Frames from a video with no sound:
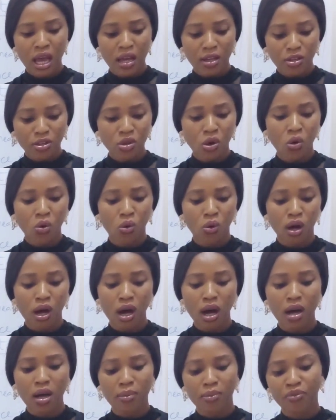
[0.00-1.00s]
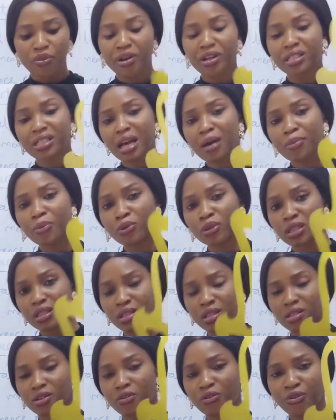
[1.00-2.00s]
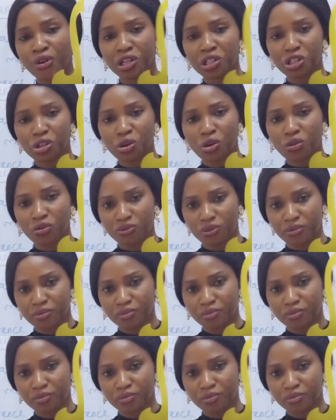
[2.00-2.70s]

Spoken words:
So for example, this is a French curve.